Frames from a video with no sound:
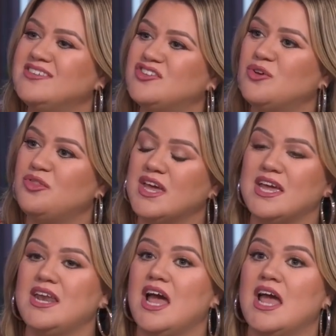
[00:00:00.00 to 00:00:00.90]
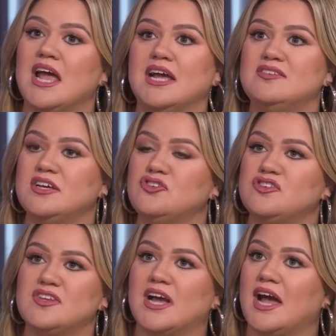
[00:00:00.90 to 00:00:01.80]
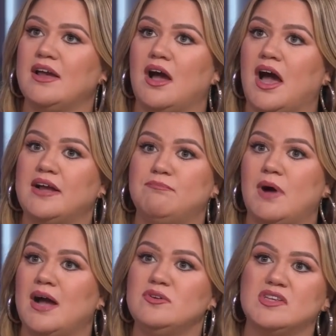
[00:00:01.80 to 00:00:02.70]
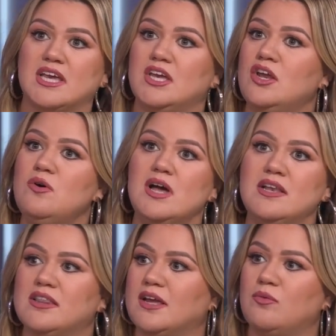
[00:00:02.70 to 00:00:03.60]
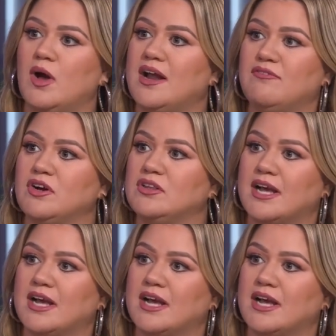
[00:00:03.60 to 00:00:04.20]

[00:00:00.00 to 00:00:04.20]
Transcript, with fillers: and so then it's interesting. I I I was like, you know what, like whatever,